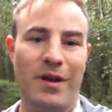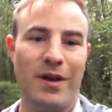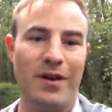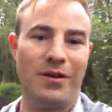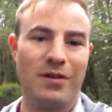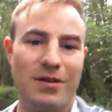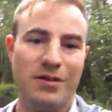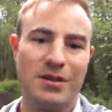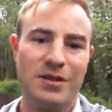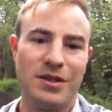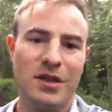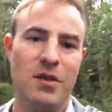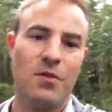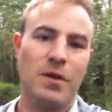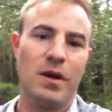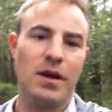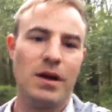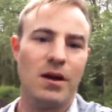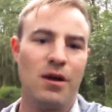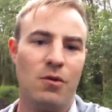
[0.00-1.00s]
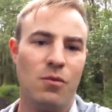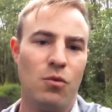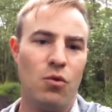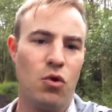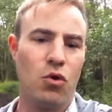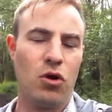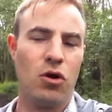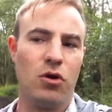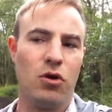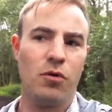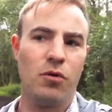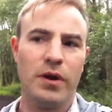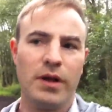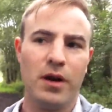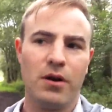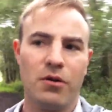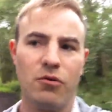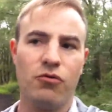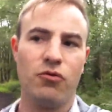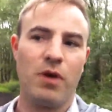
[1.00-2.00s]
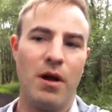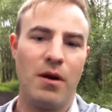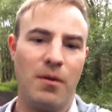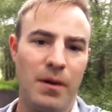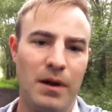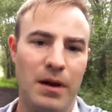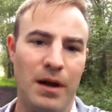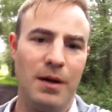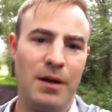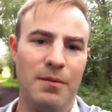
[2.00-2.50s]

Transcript: continuing our walk along the old railway line,